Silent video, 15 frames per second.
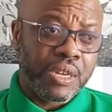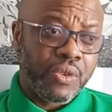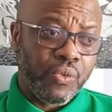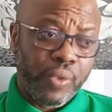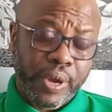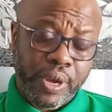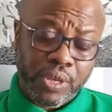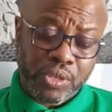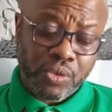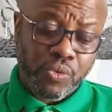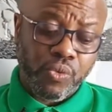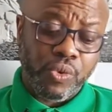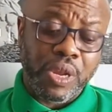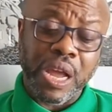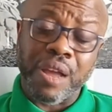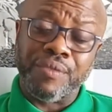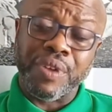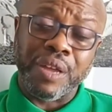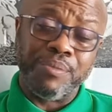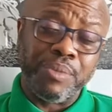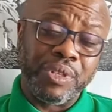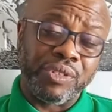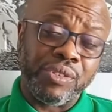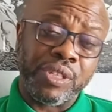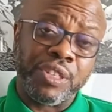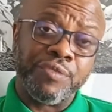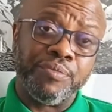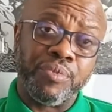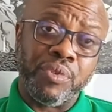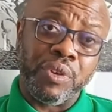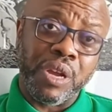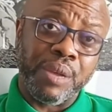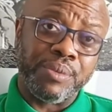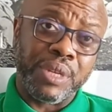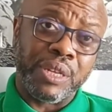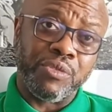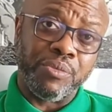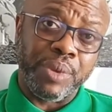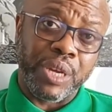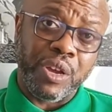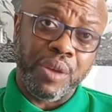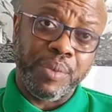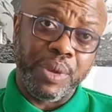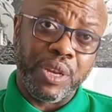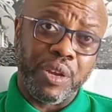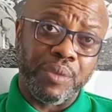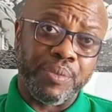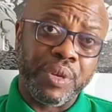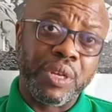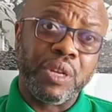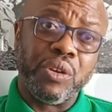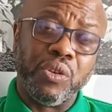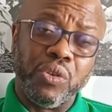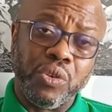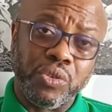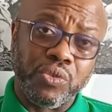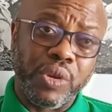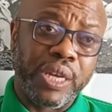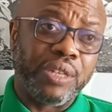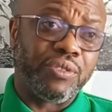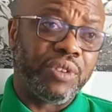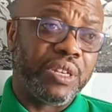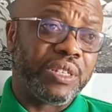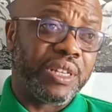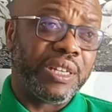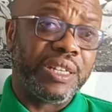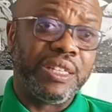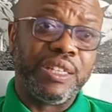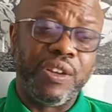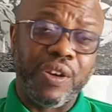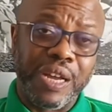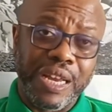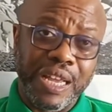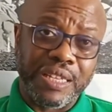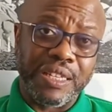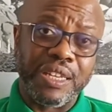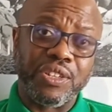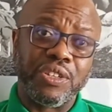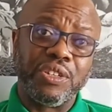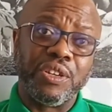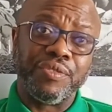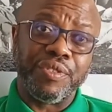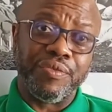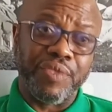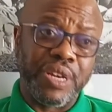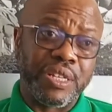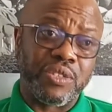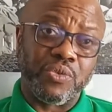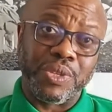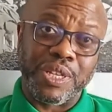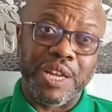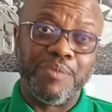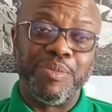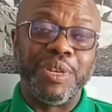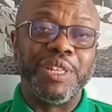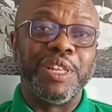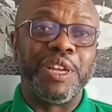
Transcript: We also would have administrative programs that will be coming up Those who are interested in the organization of events without being